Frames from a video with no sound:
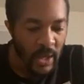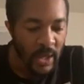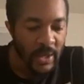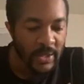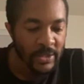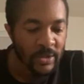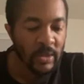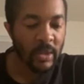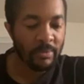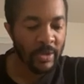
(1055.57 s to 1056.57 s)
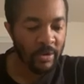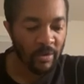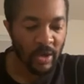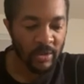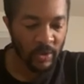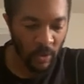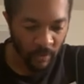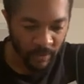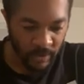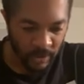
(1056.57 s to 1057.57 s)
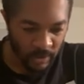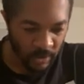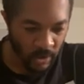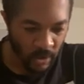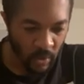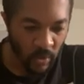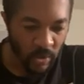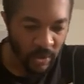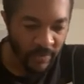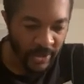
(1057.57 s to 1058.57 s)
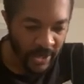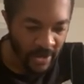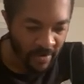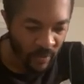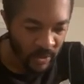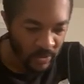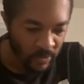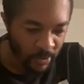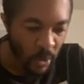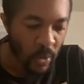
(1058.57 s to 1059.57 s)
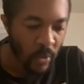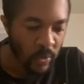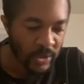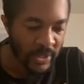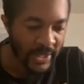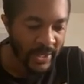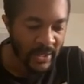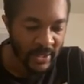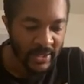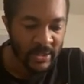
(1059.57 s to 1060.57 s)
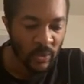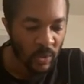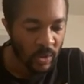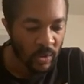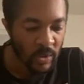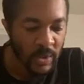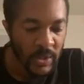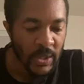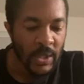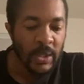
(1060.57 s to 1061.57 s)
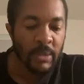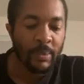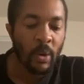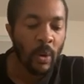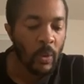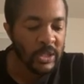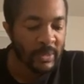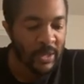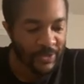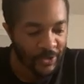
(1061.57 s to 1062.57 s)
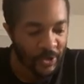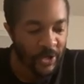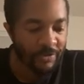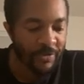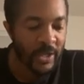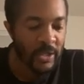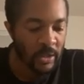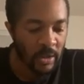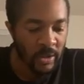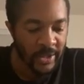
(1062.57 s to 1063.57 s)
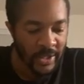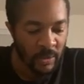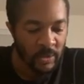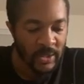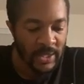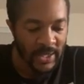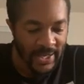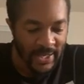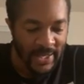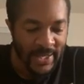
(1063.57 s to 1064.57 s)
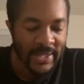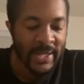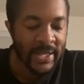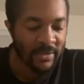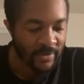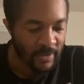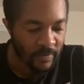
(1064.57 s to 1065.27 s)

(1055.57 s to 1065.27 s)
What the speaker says: He stood up and crossed over to the corner of a cave where a pole was leaning against the wall. The pole was about 30 feet long and there was a net at the end of it.